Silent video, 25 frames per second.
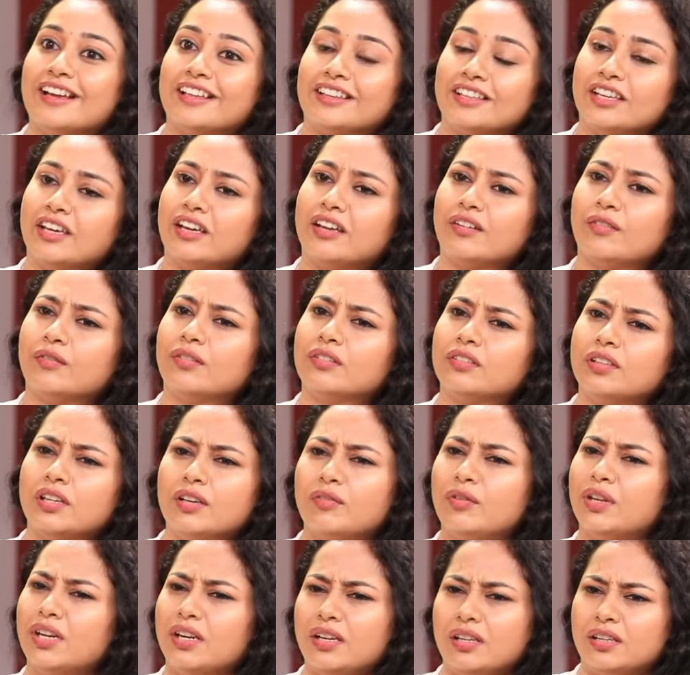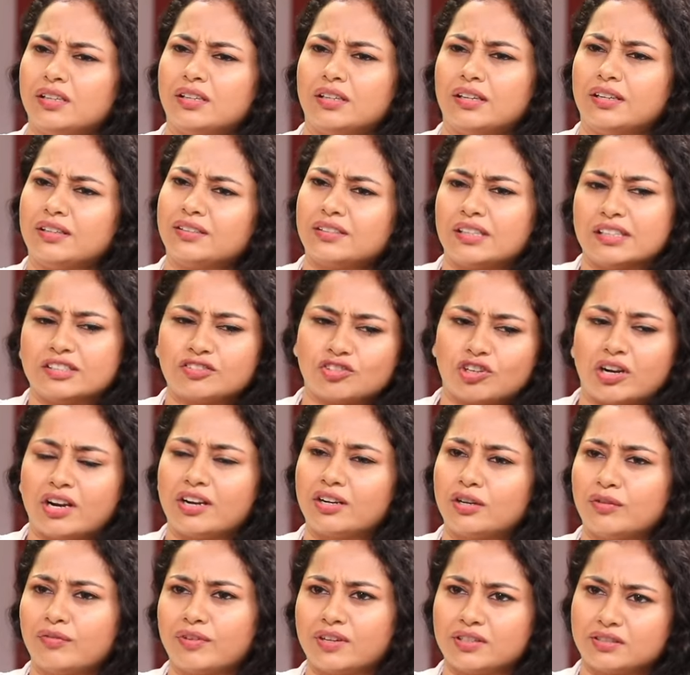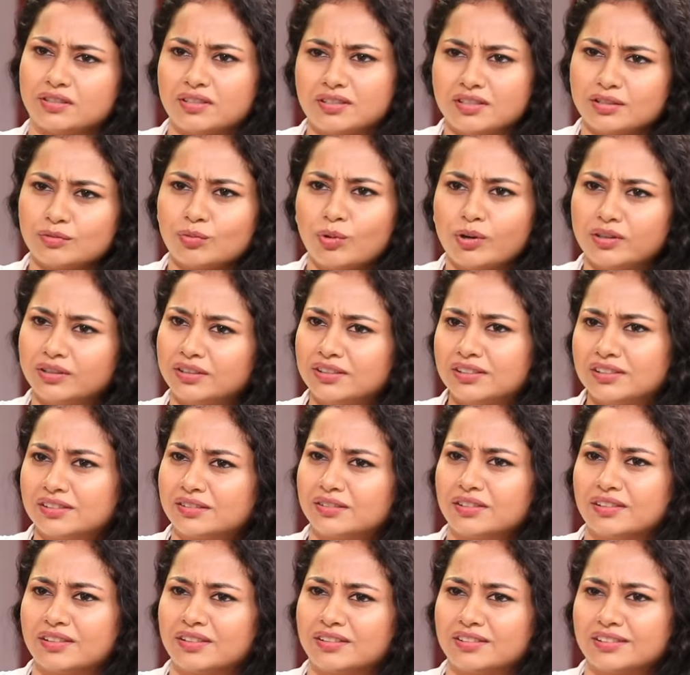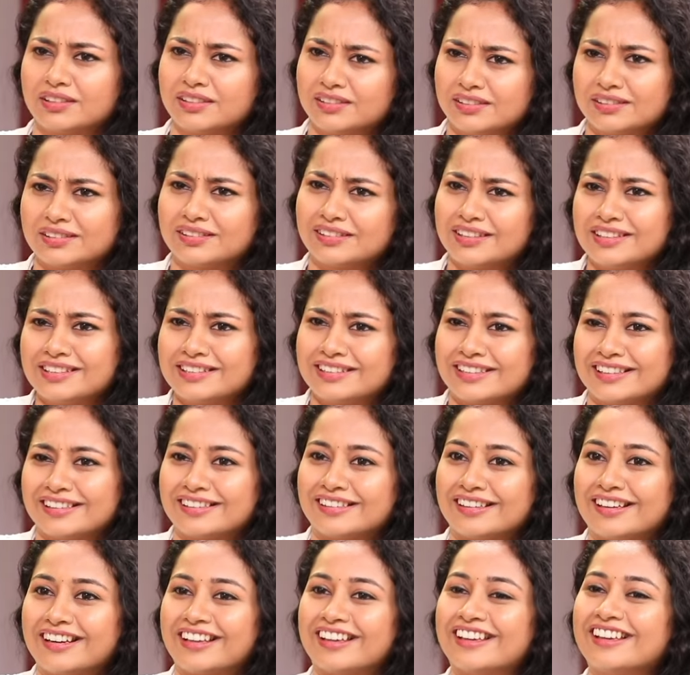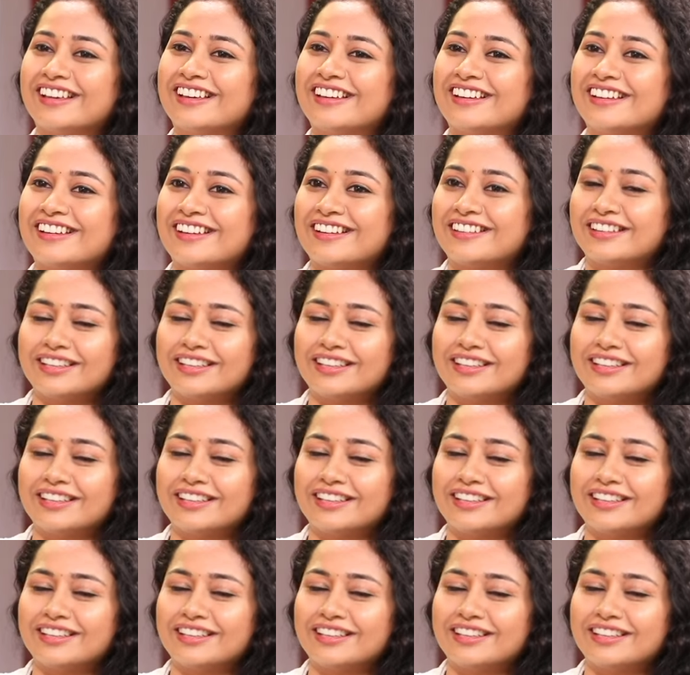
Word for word: I mean, they're very like straight away. This is what this is. This is it. Yeah, this is it.